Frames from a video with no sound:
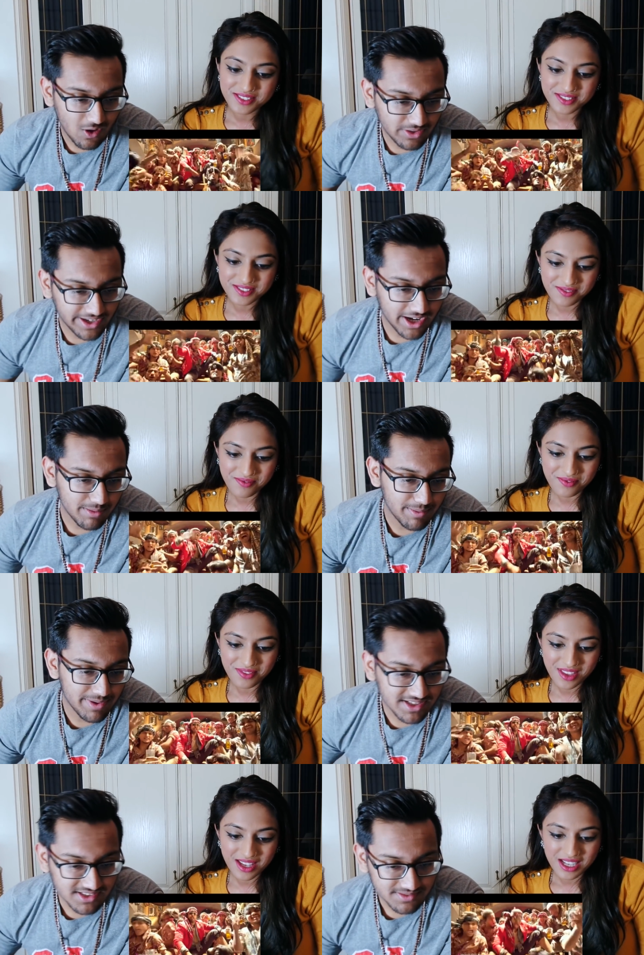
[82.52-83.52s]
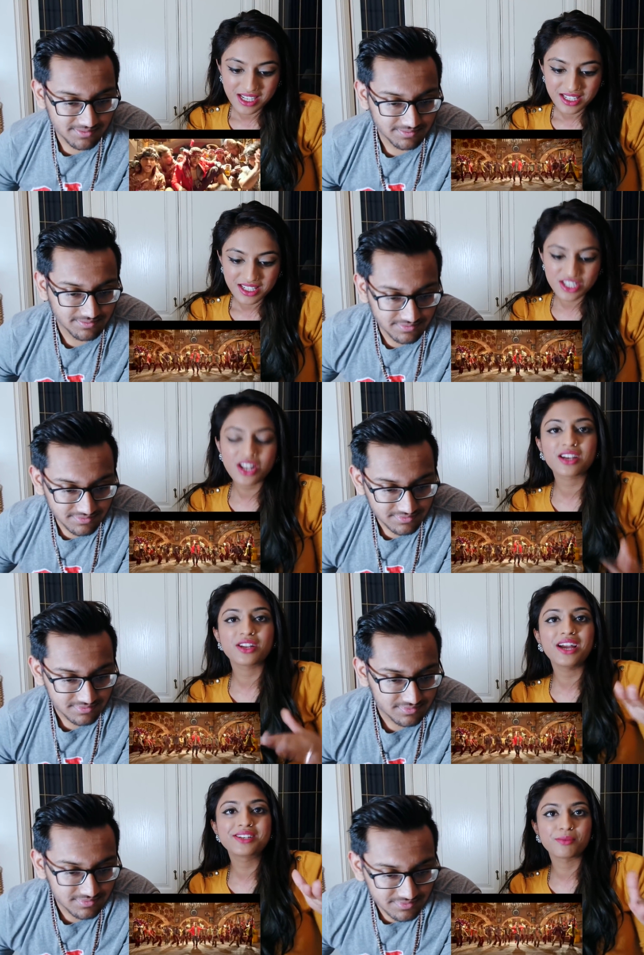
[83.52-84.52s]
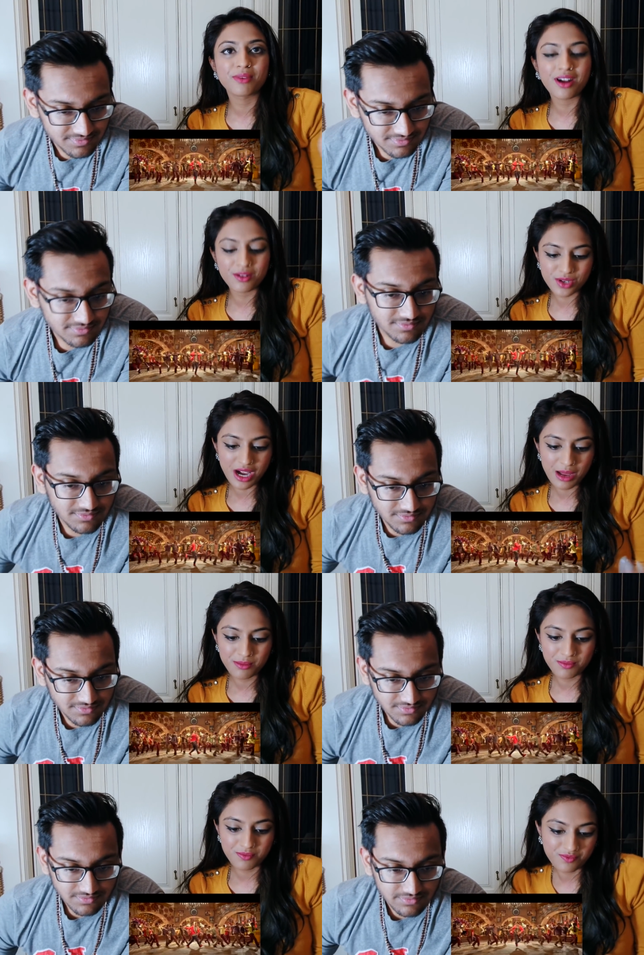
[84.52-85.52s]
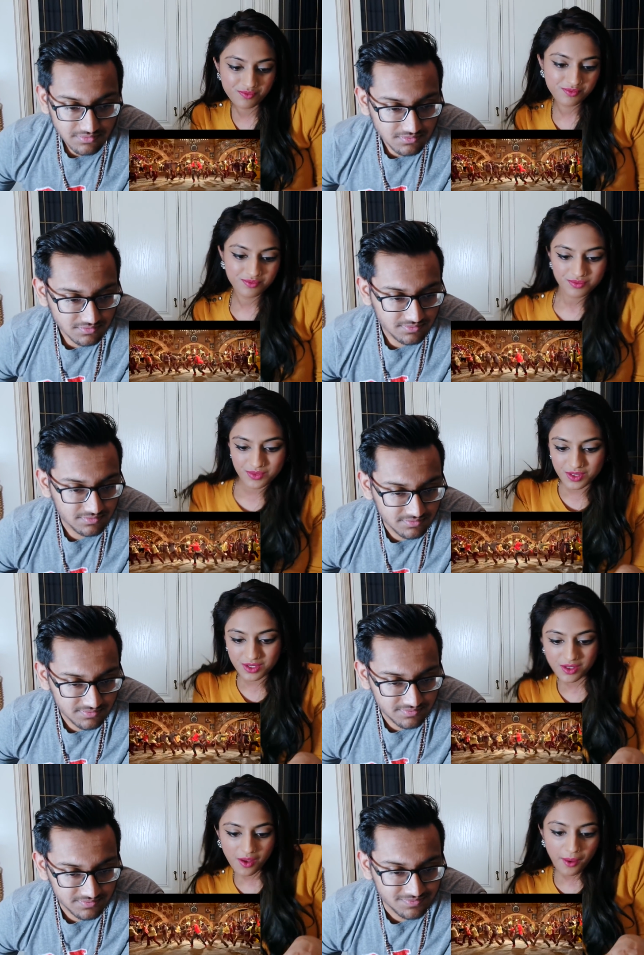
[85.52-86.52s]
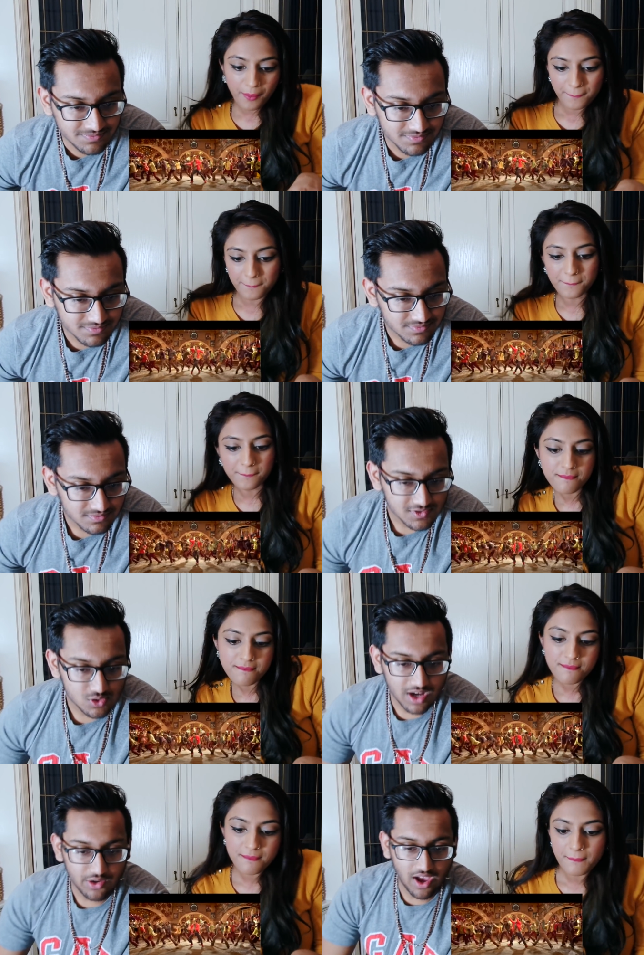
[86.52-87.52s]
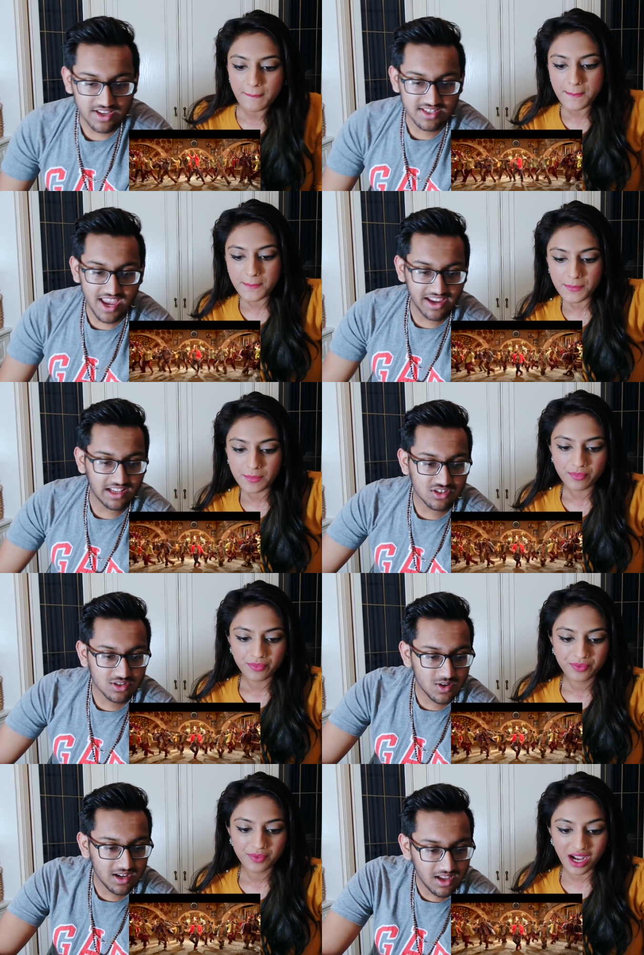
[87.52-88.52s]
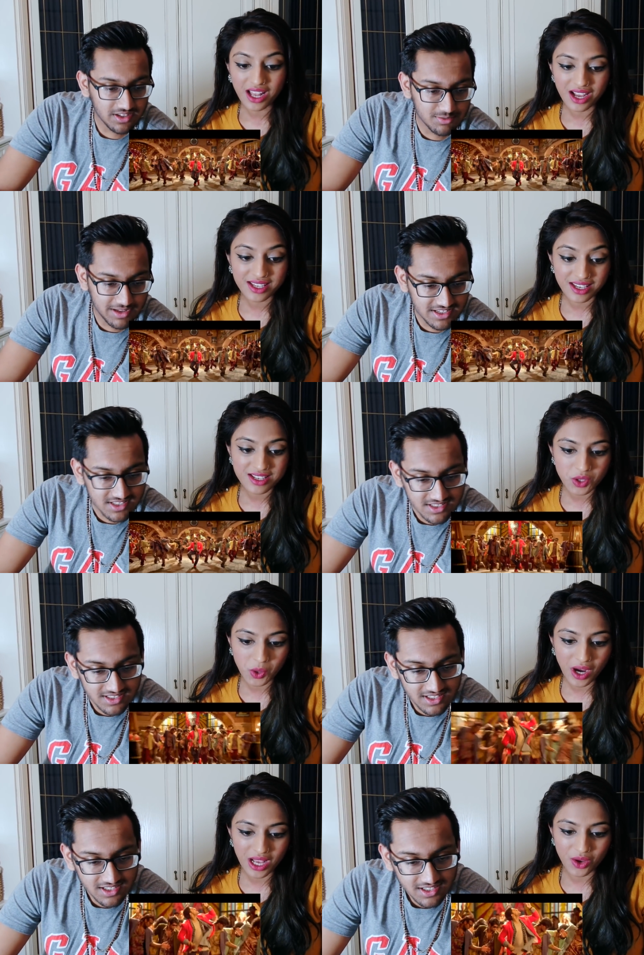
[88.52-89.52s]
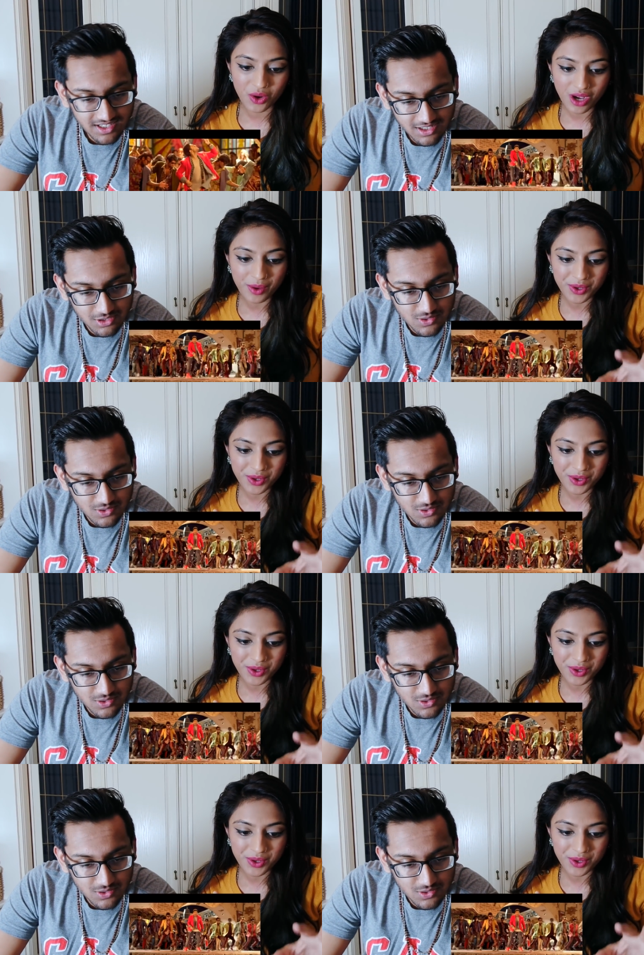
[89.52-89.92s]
Speaker 1: Oh, they're getting a bit pissed.
Speaker 2: She's like an item girl type.
Speaker 1: It's quite a nice setting, actually. It's quite like I like place. it. It's got
Speaker 2: quite a lot